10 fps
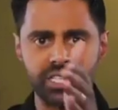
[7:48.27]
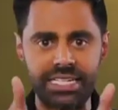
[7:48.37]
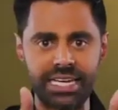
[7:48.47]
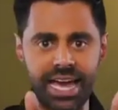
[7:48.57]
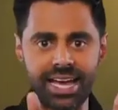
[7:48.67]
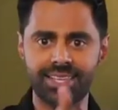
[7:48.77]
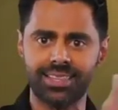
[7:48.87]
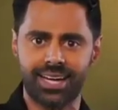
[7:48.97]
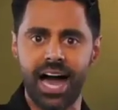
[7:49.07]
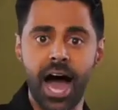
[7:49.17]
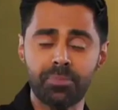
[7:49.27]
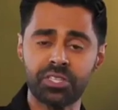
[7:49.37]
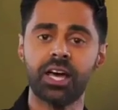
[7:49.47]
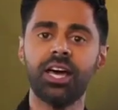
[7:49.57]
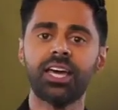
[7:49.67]
DAs, and the cops
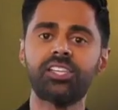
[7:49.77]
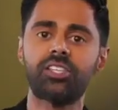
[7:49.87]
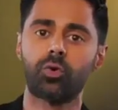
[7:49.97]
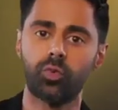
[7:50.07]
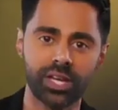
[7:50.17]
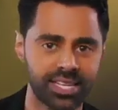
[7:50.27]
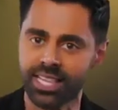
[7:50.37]
is the reason